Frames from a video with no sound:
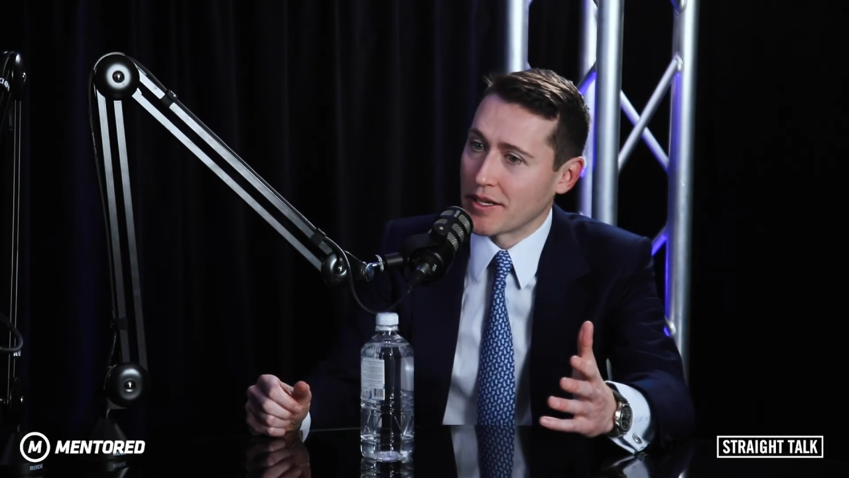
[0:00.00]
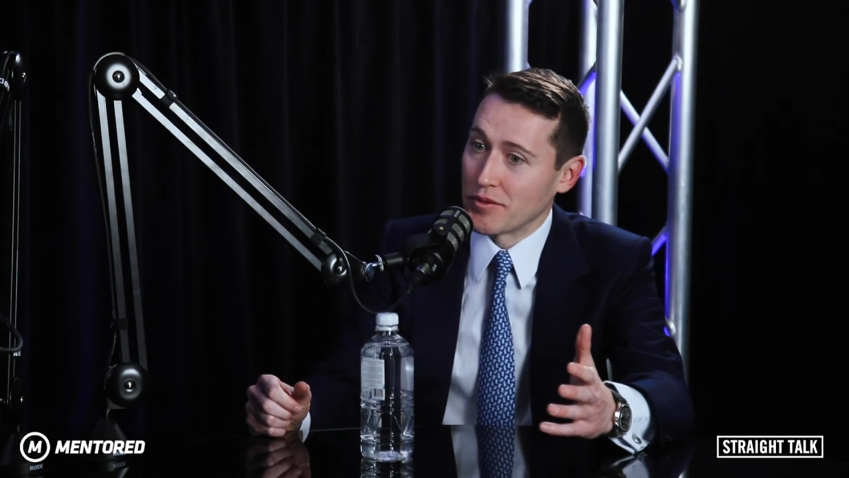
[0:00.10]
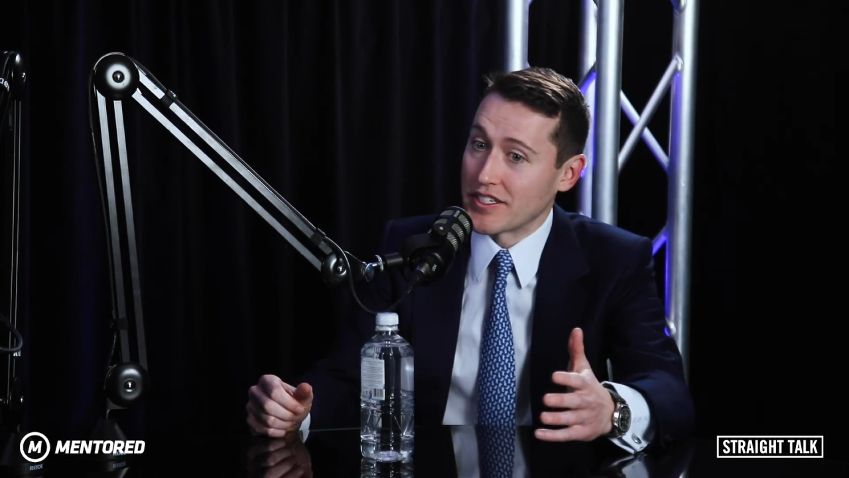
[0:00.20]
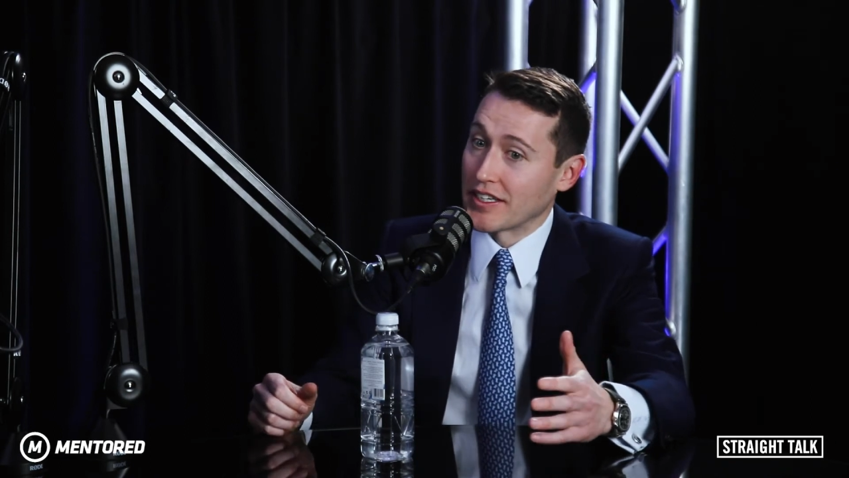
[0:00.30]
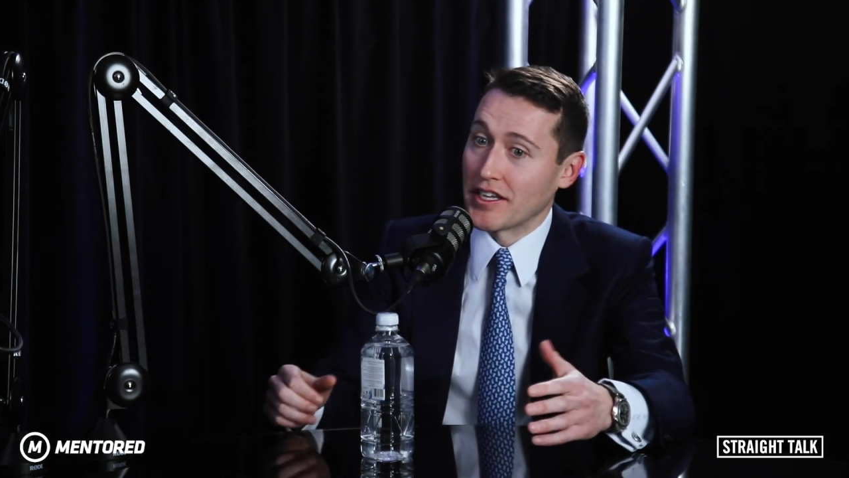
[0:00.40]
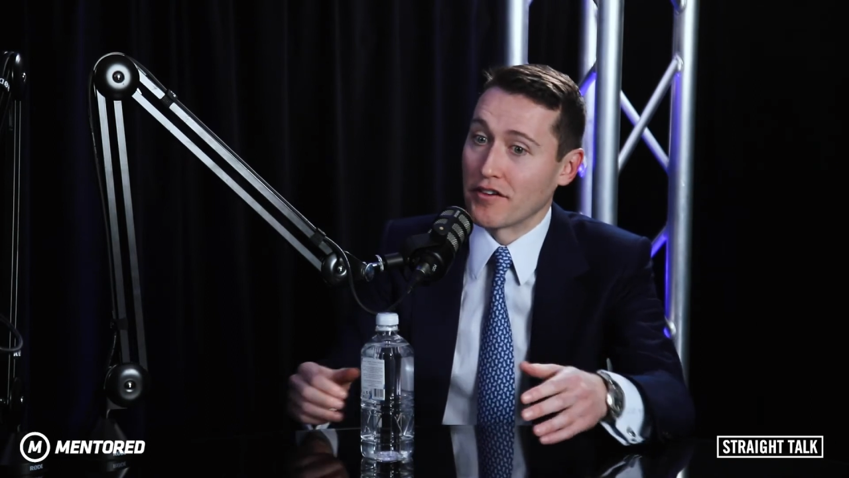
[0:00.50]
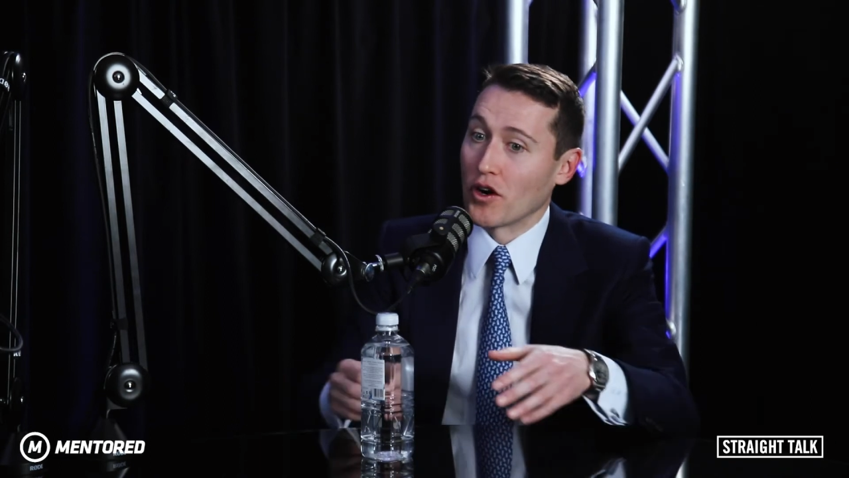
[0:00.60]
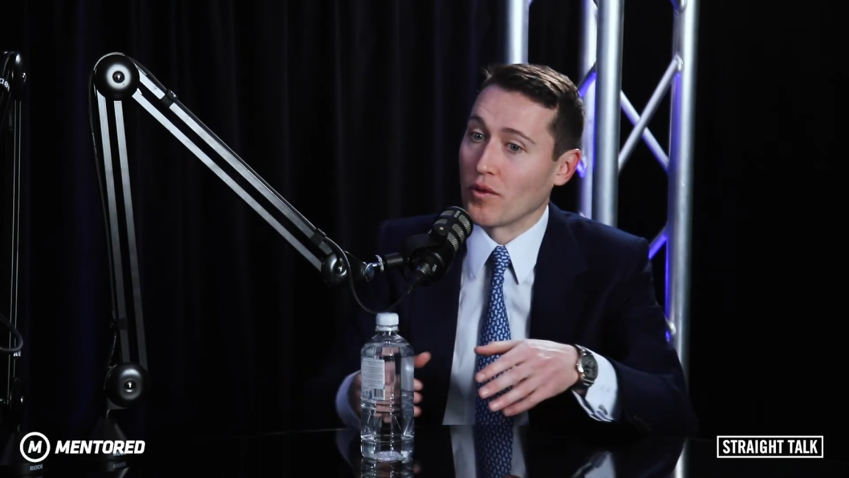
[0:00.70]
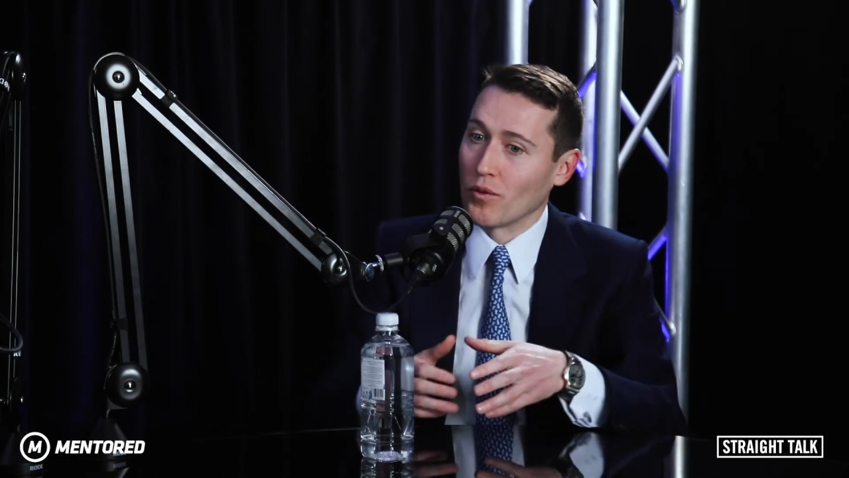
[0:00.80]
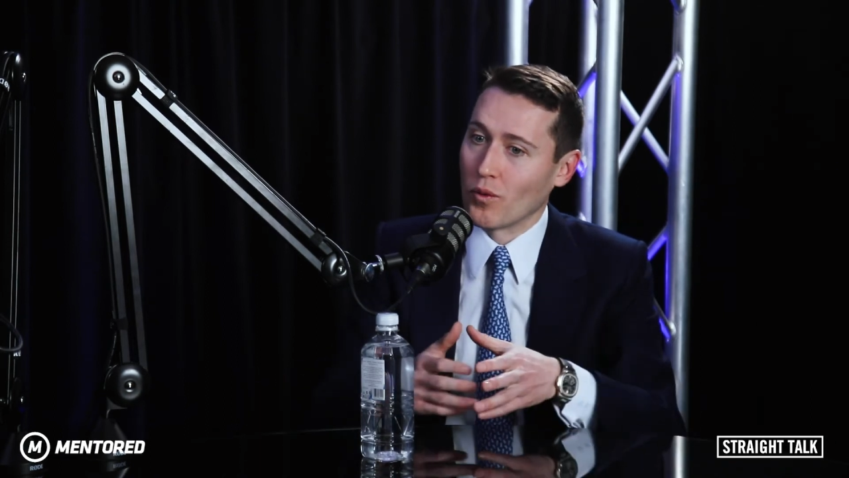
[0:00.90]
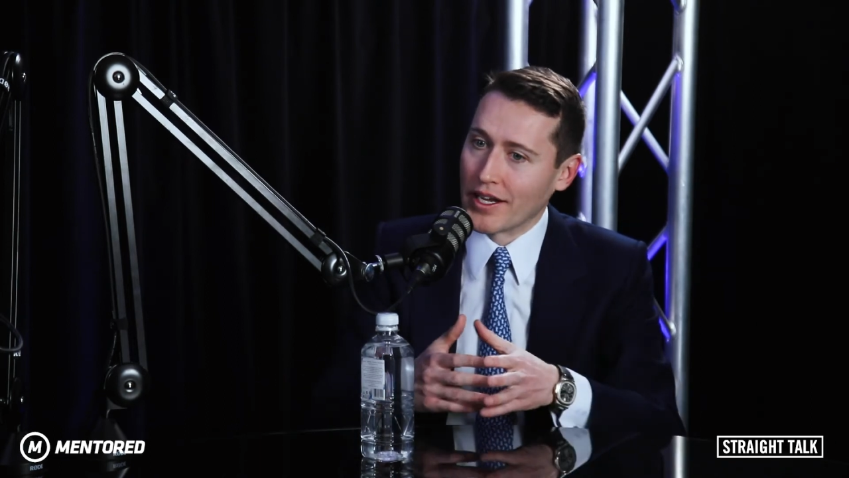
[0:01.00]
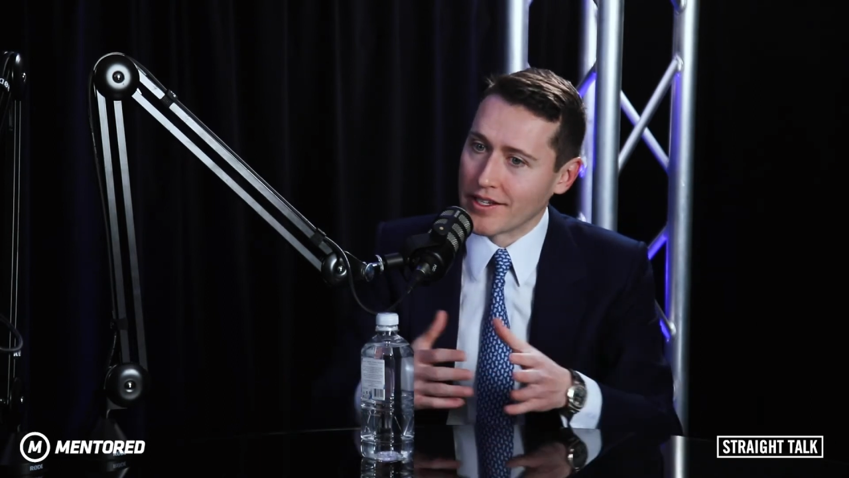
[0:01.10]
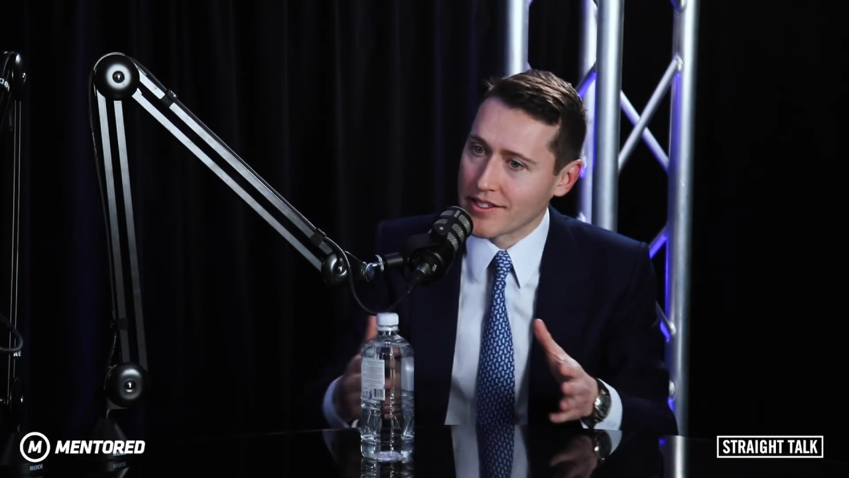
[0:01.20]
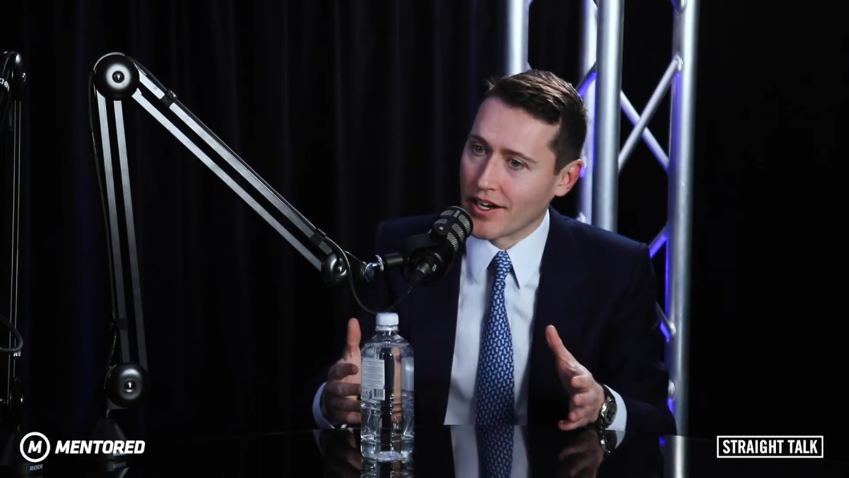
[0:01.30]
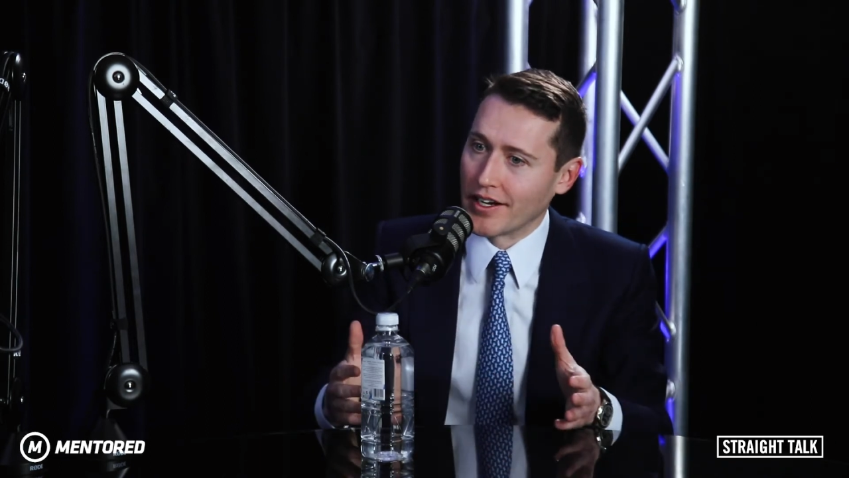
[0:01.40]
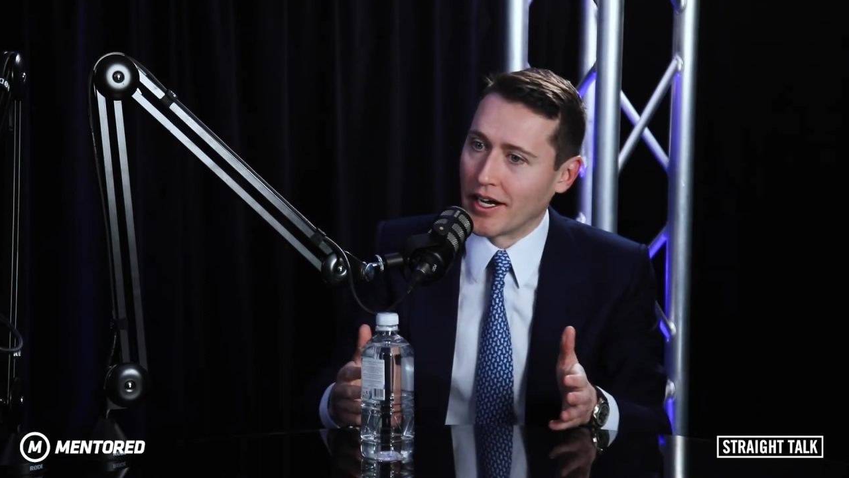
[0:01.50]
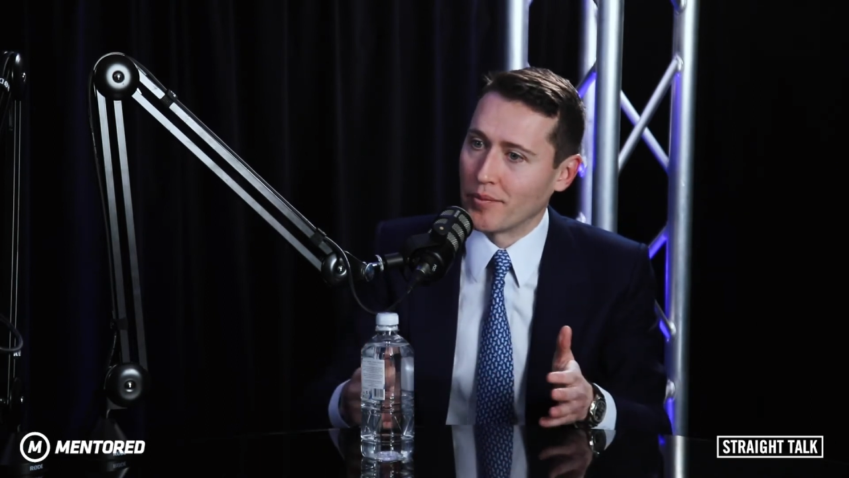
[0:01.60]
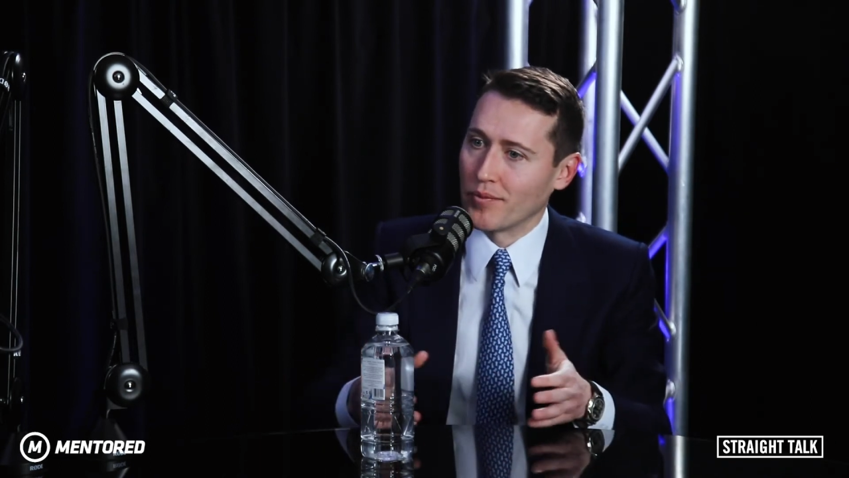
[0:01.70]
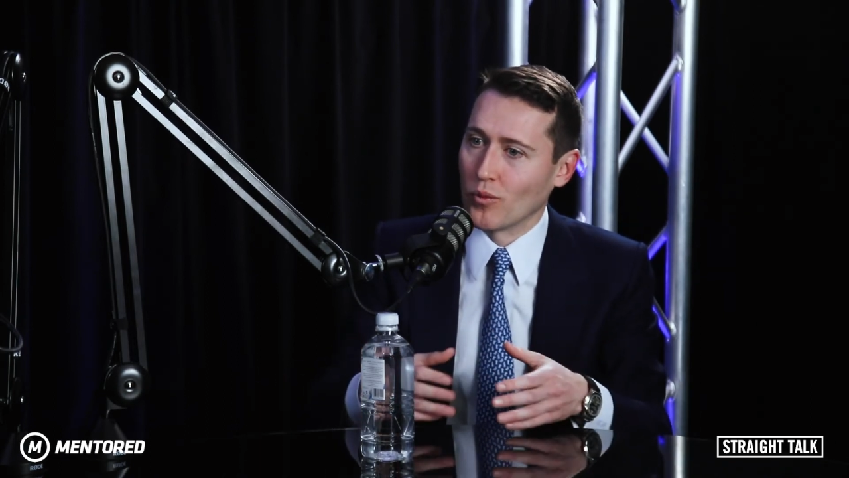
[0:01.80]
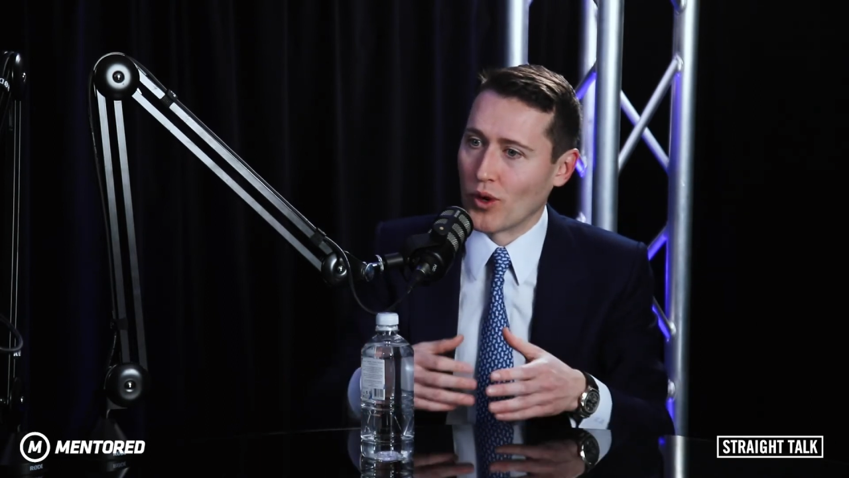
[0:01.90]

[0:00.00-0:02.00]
seamless thing that they've got one sign up,